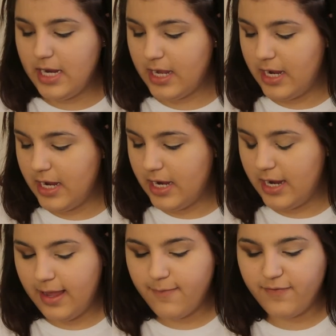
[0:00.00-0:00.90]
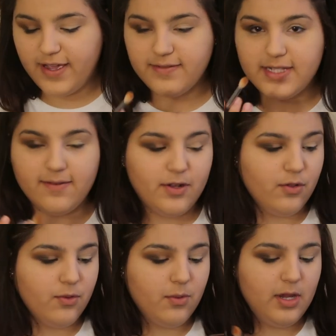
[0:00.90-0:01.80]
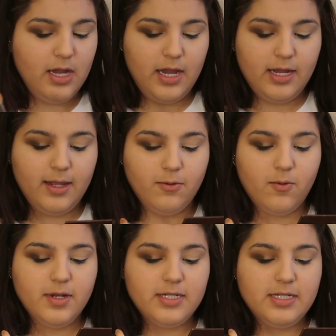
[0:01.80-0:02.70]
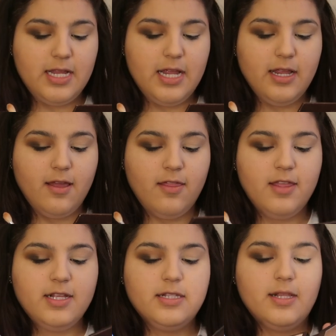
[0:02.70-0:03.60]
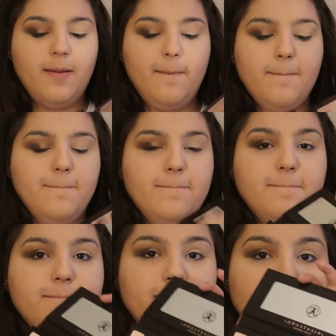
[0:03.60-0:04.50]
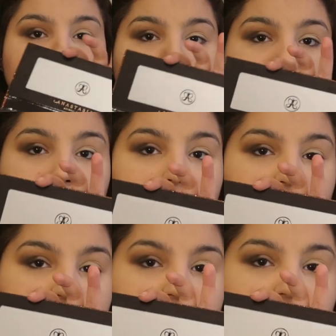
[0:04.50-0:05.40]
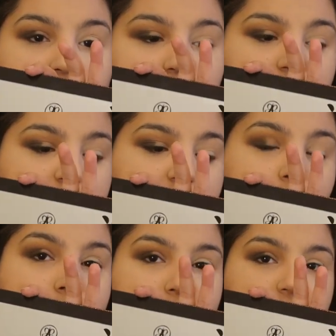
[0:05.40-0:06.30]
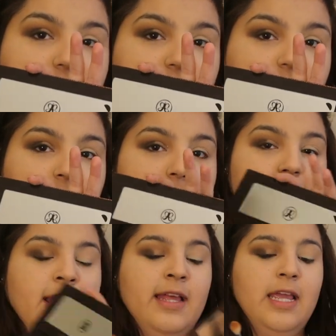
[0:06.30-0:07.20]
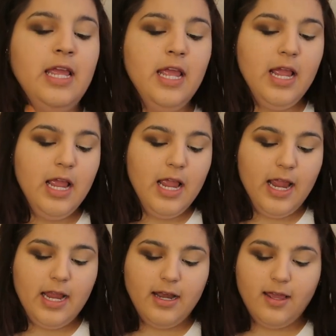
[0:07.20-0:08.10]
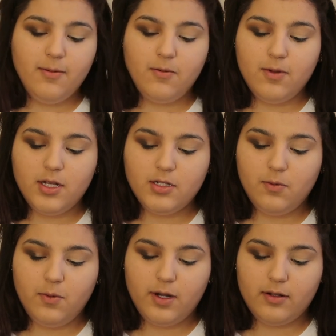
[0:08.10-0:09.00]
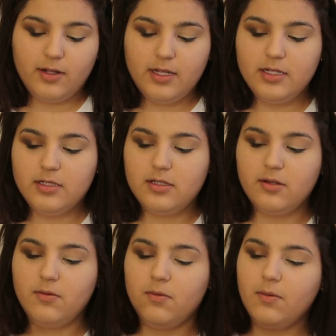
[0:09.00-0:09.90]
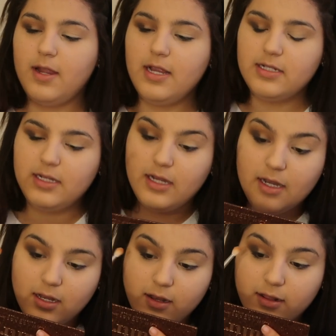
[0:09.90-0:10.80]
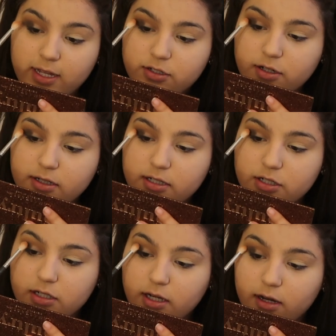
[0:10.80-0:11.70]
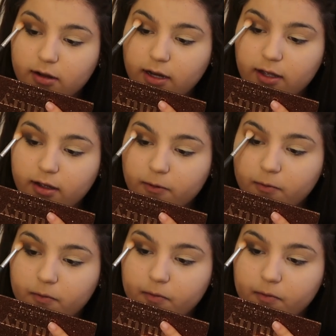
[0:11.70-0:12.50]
Take a M573 and I'm going to take this Bloom shade, which is the pop of color in the palette, and I'm going to work this right in that transition area